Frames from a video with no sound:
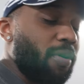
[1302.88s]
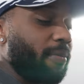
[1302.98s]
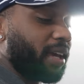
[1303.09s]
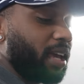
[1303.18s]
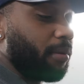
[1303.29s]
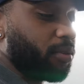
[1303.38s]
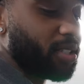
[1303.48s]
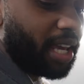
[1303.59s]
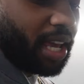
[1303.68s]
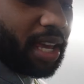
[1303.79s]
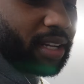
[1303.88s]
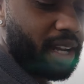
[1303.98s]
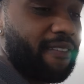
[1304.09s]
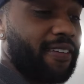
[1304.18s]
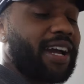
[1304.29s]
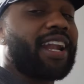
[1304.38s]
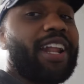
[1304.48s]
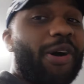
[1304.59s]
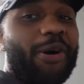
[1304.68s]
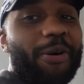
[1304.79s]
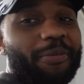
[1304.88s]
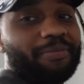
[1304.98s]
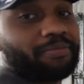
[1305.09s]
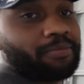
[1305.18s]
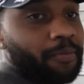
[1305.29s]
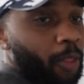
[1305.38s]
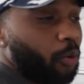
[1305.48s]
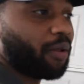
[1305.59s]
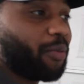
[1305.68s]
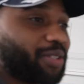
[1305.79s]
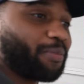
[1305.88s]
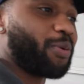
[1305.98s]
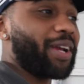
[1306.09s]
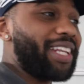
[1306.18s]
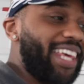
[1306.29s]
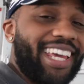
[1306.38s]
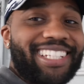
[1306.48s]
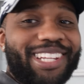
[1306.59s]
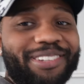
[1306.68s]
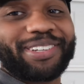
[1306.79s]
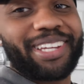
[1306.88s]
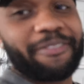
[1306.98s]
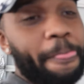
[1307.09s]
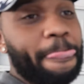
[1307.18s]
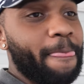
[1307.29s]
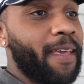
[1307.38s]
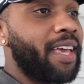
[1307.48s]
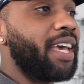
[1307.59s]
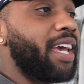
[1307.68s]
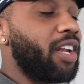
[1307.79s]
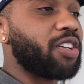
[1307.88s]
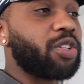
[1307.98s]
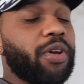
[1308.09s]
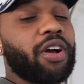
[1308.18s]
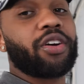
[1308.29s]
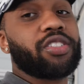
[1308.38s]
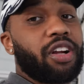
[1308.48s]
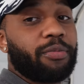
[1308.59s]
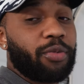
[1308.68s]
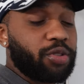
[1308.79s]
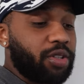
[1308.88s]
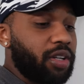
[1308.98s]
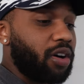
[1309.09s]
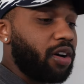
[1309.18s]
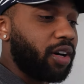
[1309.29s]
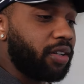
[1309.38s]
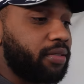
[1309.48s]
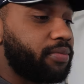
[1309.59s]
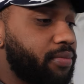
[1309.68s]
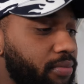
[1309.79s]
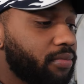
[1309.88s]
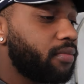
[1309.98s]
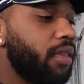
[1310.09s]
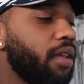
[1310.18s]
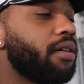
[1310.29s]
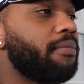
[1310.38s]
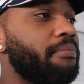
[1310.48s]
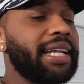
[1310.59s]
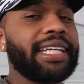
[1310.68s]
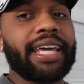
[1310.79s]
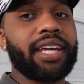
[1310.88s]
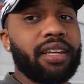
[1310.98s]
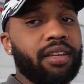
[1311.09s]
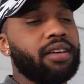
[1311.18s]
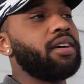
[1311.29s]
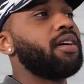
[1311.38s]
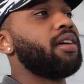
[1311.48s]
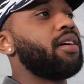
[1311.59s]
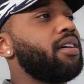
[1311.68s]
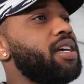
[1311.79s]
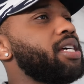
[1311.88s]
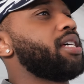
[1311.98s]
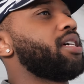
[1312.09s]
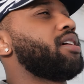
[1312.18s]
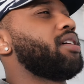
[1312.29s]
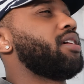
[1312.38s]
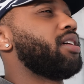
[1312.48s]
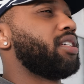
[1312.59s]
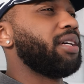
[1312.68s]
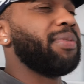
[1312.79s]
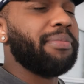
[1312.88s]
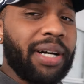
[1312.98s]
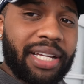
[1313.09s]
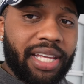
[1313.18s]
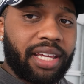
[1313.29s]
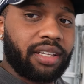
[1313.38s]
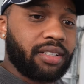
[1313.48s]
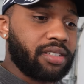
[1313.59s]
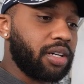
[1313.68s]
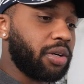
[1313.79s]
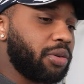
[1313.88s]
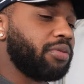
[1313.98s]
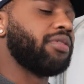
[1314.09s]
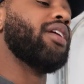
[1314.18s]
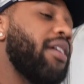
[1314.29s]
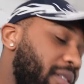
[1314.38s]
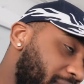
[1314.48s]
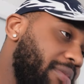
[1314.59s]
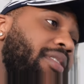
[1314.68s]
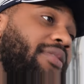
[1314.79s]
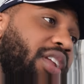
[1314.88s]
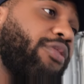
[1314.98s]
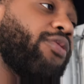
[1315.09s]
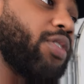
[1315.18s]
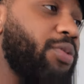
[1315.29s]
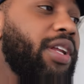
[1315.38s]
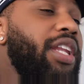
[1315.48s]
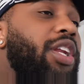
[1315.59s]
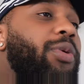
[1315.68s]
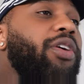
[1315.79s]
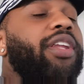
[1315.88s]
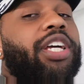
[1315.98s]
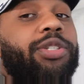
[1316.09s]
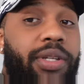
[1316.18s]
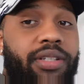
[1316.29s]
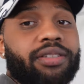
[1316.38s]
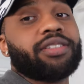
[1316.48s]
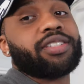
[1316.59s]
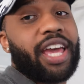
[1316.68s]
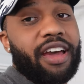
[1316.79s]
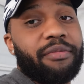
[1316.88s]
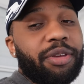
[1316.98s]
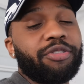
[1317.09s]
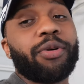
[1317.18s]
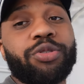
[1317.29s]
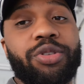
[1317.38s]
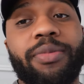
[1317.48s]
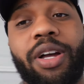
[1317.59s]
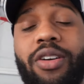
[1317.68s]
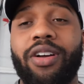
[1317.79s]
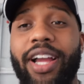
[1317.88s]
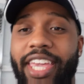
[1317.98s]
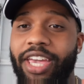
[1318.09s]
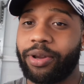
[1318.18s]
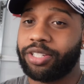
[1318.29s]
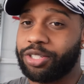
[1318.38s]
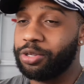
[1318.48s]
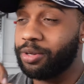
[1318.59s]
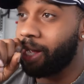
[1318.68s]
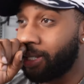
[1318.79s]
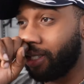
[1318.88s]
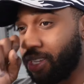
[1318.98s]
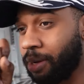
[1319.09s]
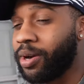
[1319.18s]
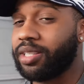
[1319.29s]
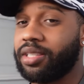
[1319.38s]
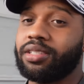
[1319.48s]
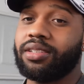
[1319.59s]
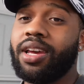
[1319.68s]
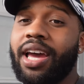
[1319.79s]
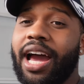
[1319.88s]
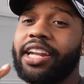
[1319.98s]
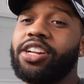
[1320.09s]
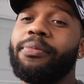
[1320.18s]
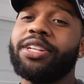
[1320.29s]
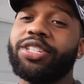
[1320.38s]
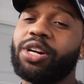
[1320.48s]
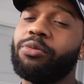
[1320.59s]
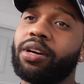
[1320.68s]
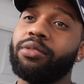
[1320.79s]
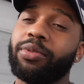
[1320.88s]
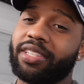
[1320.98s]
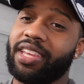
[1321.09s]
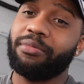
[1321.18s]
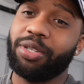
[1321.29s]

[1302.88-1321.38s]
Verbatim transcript: point my camera was dead and I forgot it at home. One of the most important days this week. And also, we are going to start wanting the car Monday. Should be Monday. So the video for toward the end of the week or next week, to have me remote tune car. I can't wait to show you guys that process. I did it on my ZL1, same